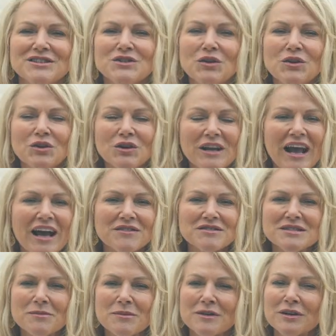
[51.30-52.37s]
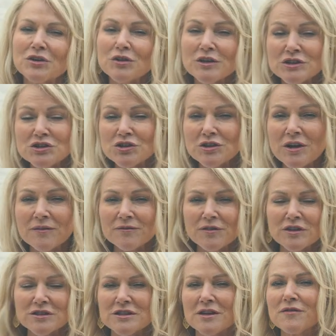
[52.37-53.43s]
So you're going to have some of the creature
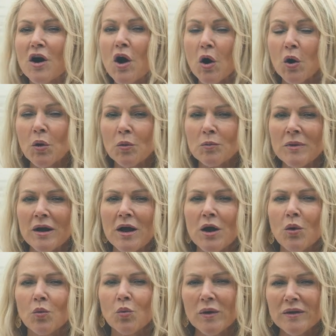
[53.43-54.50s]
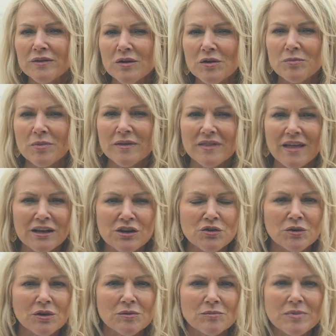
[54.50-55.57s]
comforts of home with you, but then
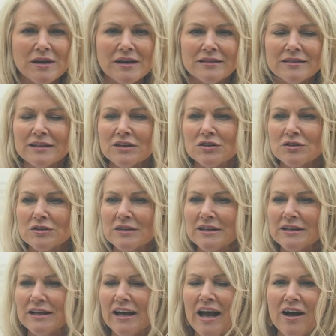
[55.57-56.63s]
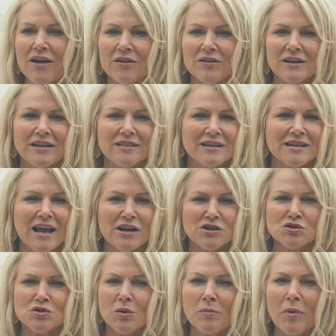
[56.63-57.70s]
you can be literally out in the
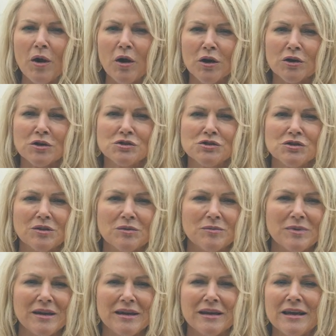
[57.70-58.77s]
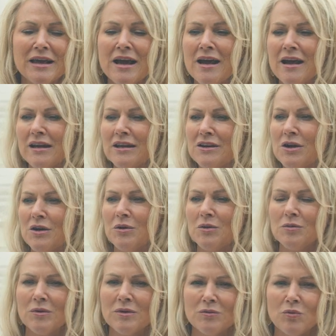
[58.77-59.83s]
national parks. You can be, you
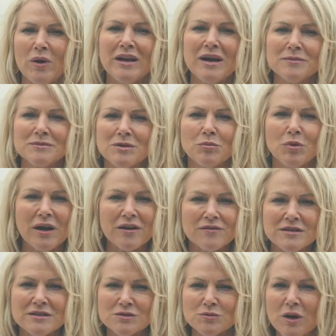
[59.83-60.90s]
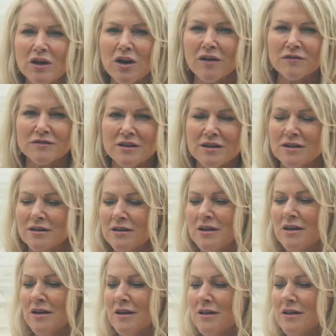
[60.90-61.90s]
know, wake up to breakfast right off the